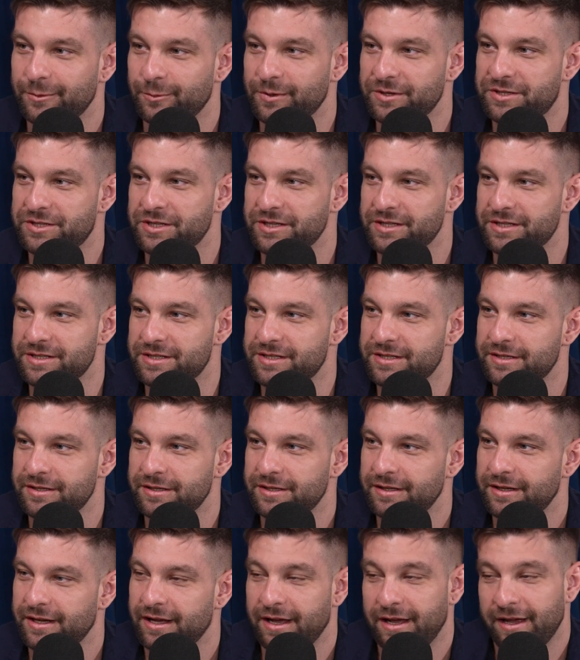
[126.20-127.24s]
Which is,
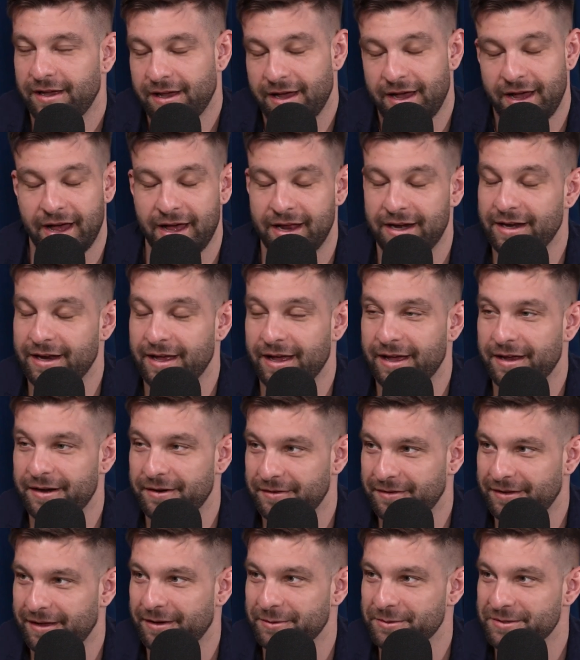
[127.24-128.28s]
I didn't know how
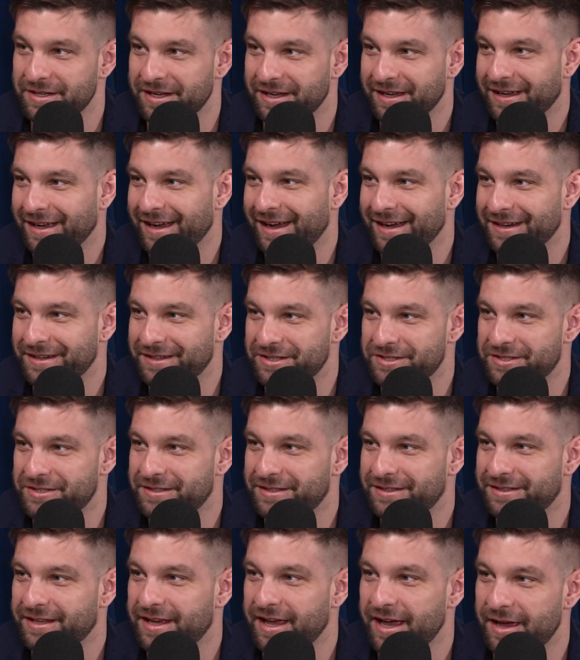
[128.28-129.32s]
to. I was like, I just
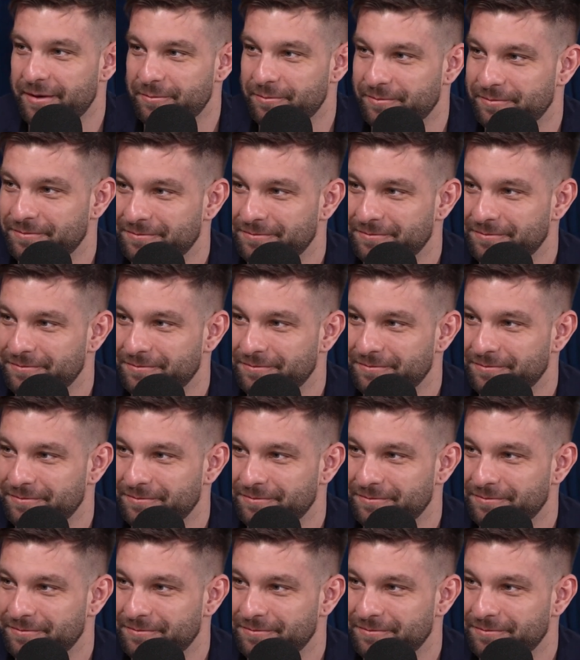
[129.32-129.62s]
came.